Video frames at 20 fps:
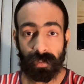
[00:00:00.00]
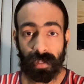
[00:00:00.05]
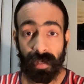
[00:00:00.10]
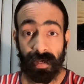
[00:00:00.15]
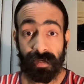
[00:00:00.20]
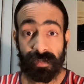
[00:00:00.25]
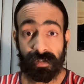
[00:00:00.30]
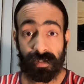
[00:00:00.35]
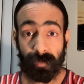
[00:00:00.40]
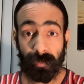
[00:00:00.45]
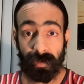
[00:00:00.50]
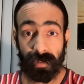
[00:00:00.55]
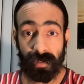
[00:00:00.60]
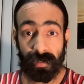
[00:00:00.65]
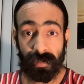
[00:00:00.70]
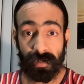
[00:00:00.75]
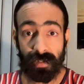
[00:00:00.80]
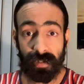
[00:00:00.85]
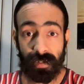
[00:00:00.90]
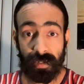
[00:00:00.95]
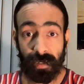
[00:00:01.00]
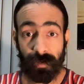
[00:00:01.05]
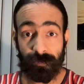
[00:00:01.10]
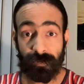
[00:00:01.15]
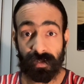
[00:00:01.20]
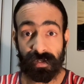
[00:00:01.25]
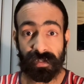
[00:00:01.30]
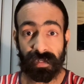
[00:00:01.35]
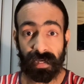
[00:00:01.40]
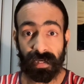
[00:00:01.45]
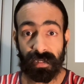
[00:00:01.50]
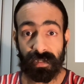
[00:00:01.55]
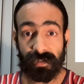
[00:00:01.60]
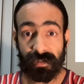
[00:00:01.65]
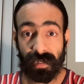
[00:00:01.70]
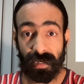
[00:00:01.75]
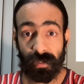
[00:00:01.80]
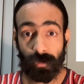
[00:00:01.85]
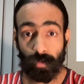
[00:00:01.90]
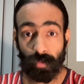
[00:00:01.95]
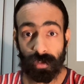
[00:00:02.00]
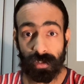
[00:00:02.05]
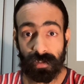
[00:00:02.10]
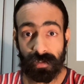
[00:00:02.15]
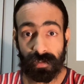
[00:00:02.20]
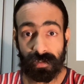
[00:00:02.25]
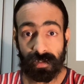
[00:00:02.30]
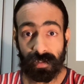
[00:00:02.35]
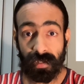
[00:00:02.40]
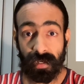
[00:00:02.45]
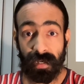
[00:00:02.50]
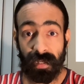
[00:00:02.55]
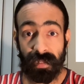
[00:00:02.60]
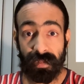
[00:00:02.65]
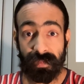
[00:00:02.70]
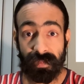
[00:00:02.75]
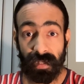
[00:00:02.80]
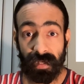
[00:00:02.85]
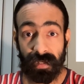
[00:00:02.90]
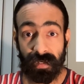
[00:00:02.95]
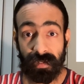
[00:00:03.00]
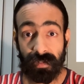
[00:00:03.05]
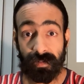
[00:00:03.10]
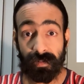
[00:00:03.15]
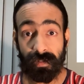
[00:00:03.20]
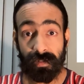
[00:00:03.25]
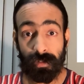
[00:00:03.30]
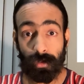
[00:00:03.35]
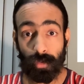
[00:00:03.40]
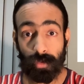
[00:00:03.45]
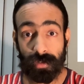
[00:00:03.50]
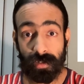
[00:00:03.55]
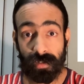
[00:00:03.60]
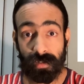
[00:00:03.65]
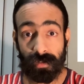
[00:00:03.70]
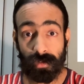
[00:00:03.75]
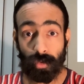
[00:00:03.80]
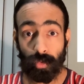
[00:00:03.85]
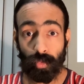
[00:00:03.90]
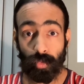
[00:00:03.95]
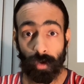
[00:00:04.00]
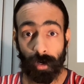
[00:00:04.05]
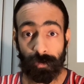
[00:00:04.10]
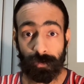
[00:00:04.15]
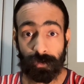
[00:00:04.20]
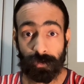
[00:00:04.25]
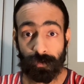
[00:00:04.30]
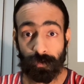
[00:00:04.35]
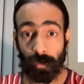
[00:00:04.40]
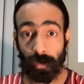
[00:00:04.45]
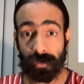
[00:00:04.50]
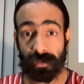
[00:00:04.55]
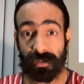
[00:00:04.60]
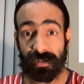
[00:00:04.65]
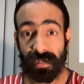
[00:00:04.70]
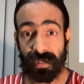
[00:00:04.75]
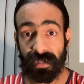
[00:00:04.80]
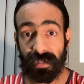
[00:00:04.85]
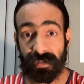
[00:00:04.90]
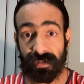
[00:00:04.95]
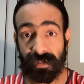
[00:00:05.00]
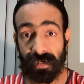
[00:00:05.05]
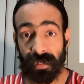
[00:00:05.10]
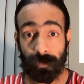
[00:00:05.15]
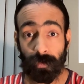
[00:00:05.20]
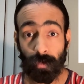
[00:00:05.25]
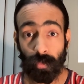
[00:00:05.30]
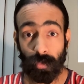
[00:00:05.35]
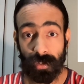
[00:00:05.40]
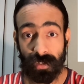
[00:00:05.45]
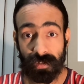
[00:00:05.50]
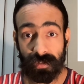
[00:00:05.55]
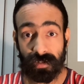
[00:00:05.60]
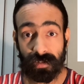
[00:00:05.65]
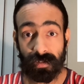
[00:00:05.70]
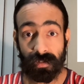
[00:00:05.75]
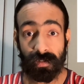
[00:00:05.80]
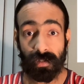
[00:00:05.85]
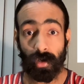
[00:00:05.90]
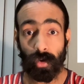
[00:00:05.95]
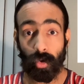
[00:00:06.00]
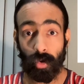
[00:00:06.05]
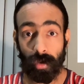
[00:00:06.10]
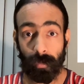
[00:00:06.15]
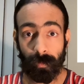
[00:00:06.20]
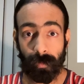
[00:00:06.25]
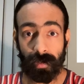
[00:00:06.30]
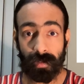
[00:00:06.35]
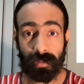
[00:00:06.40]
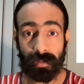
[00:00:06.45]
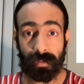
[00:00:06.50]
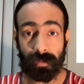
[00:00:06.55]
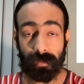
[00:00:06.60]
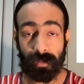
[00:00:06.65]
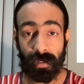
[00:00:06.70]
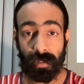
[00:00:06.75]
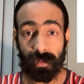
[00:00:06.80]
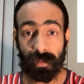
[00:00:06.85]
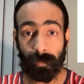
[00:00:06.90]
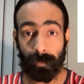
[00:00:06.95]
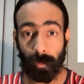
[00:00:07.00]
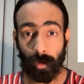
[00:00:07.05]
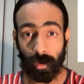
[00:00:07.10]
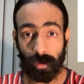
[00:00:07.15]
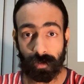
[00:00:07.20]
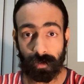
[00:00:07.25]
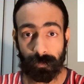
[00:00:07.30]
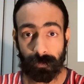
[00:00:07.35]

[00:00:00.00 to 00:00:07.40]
Similarly, if the second side wins, then the users who vouch for the second side wins the whole money in the pot.